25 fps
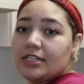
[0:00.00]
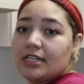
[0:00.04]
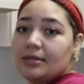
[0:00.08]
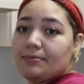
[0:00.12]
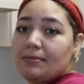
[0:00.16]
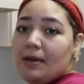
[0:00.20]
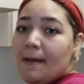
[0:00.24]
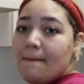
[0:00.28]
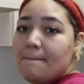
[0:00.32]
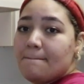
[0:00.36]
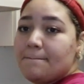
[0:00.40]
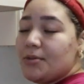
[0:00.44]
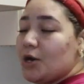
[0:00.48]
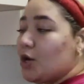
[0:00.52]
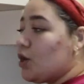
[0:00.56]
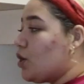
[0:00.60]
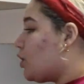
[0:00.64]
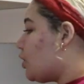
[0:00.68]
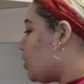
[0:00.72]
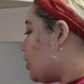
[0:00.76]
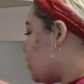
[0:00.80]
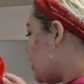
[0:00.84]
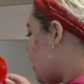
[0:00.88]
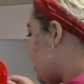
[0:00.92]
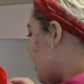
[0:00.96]
take my
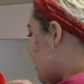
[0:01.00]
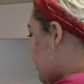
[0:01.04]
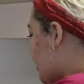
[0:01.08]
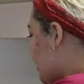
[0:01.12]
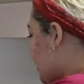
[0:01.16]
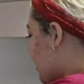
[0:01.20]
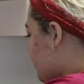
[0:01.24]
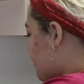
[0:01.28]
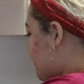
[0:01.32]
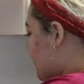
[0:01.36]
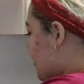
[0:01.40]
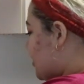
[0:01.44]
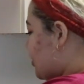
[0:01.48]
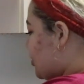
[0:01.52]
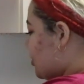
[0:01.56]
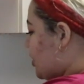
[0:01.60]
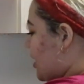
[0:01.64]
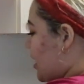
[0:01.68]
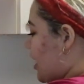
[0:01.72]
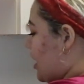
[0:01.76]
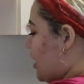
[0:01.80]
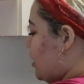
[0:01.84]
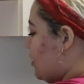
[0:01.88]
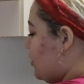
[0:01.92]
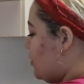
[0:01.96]
bowl and measure
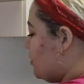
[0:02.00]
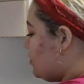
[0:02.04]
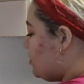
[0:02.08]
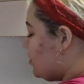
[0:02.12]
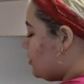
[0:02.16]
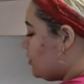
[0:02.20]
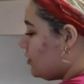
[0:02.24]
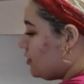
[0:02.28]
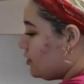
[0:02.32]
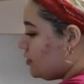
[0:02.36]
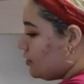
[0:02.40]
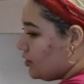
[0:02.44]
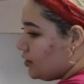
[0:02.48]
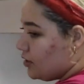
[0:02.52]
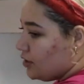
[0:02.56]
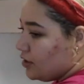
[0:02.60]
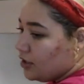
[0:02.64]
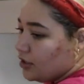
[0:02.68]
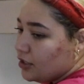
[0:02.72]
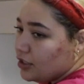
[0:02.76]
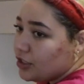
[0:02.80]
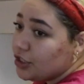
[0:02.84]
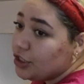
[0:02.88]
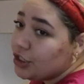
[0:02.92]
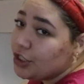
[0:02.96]
out
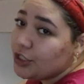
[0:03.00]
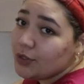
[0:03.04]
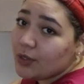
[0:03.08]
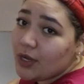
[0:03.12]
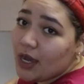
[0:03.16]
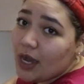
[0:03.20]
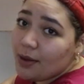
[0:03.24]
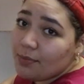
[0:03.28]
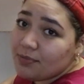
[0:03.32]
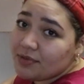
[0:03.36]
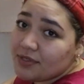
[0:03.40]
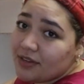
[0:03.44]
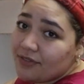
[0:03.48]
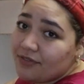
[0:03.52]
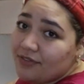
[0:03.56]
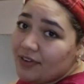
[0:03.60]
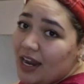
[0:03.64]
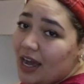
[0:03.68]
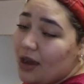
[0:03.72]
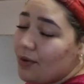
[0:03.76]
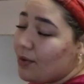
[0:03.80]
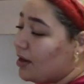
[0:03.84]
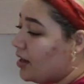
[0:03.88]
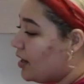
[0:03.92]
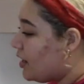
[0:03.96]
2 cups of
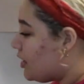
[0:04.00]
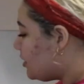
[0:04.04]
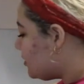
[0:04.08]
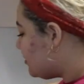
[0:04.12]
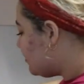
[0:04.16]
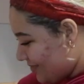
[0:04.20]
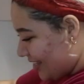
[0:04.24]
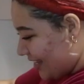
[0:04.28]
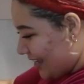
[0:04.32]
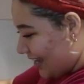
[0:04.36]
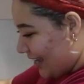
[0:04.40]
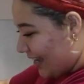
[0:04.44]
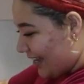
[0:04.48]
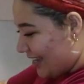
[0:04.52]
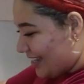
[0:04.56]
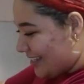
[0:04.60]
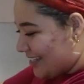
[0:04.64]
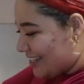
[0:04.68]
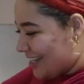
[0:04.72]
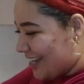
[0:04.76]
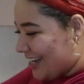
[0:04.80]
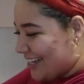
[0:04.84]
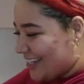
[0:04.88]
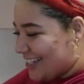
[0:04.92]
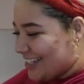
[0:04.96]
flour.
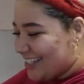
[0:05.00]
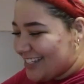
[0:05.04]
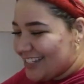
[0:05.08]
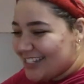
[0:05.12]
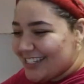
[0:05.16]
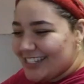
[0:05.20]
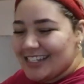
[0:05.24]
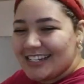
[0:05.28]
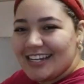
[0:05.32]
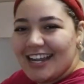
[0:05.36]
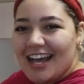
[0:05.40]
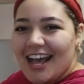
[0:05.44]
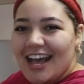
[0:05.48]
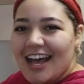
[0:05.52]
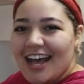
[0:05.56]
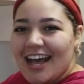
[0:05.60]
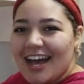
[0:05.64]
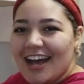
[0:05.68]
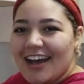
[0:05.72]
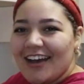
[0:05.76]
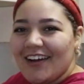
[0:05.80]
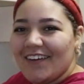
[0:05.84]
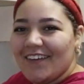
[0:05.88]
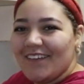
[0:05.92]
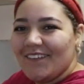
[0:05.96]
It's like
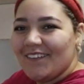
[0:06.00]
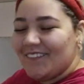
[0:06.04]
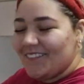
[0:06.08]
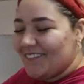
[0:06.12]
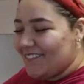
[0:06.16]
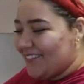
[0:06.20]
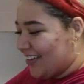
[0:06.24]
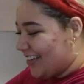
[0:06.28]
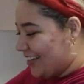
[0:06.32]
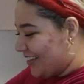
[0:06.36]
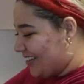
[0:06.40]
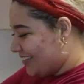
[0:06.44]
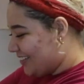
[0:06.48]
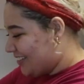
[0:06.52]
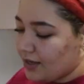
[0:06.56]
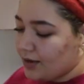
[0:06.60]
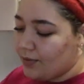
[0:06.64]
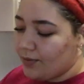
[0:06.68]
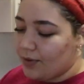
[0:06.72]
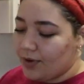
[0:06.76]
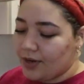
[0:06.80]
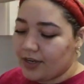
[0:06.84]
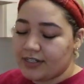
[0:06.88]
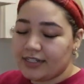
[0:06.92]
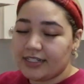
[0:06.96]
snow.
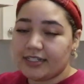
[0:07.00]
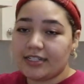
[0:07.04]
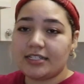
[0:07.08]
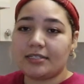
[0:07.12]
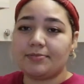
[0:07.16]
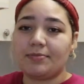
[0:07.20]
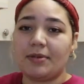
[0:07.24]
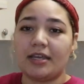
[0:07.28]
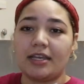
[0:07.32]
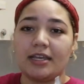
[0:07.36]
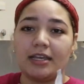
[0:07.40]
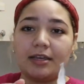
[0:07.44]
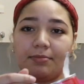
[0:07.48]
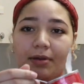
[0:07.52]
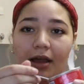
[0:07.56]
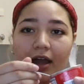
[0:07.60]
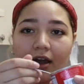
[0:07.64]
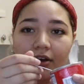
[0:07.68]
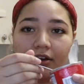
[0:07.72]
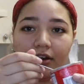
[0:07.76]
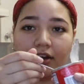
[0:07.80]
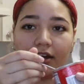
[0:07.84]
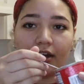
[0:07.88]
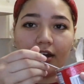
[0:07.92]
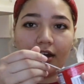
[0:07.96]
We're gonna take this baking
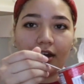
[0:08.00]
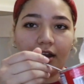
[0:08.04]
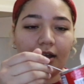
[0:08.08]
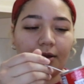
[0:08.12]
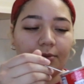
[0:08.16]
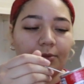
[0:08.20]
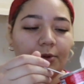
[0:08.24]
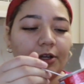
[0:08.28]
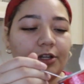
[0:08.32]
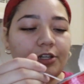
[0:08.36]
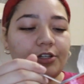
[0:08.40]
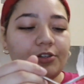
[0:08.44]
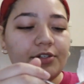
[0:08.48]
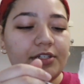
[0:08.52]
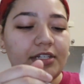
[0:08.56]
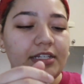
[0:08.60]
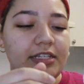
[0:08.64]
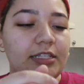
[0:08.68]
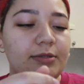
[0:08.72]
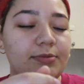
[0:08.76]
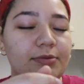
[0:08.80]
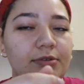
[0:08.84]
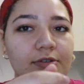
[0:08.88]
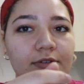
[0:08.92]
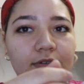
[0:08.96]
powder. We're gonna do a
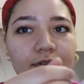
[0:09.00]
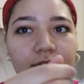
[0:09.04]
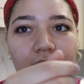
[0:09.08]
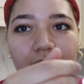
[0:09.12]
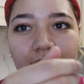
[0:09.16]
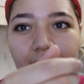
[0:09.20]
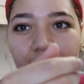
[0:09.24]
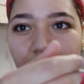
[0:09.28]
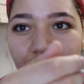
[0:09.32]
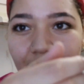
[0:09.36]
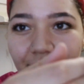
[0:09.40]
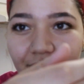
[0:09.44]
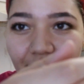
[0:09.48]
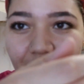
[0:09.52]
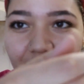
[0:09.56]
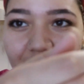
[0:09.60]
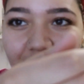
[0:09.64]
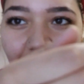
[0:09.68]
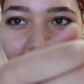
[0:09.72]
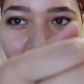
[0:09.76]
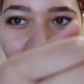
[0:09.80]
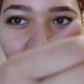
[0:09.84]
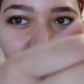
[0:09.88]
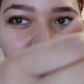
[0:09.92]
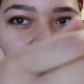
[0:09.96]
teaspoon. I don't know if y'all
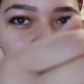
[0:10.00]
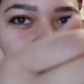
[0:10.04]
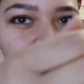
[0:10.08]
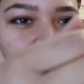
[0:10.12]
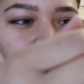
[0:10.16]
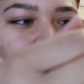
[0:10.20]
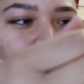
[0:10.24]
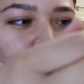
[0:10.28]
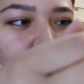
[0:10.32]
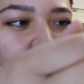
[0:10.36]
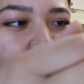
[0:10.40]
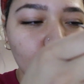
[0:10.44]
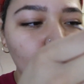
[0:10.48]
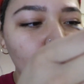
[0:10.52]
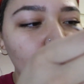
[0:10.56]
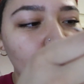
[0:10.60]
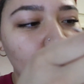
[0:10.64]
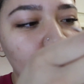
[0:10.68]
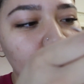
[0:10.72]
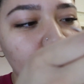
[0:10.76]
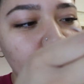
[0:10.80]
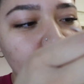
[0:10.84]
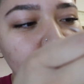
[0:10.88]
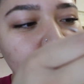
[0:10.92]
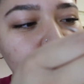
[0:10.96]
have this, but
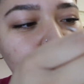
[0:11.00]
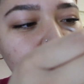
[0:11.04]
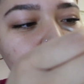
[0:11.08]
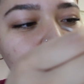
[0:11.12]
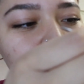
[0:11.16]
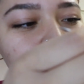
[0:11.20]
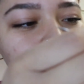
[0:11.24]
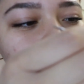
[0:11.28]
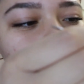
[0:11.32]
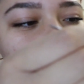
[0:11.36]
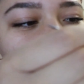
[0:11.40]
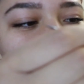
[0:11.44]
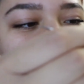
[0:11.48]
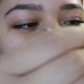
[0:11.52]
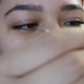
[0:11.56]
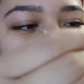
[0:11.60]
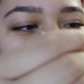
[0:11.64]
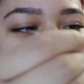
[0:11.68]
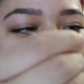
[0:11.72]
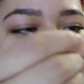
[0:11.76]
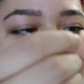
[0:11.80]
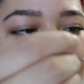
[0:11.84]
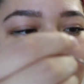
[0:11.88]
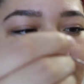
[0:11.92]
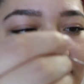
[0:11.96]
apart and you can just
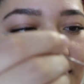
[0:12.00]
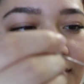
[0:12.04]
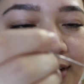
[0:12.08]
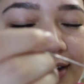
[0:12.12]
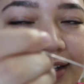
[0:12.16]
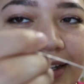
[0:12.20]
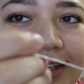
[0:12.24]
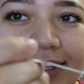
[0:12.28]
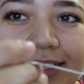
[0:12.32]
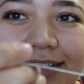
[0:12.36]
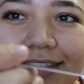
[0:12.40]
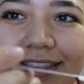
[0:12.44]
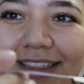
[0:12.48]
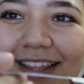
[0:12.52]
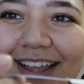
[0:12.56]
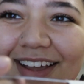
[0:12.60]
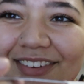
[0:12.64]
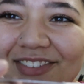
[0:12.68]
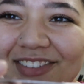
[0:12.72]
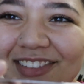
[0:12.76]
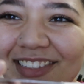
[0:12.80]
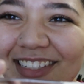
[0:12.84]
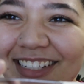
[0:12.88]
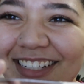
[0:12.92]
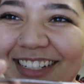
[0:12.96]

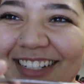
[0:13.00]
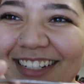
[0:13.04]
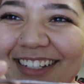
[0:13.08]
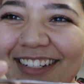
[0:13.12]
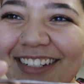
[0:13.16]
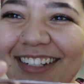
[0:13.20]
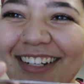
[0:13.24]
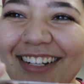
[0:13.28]
level it.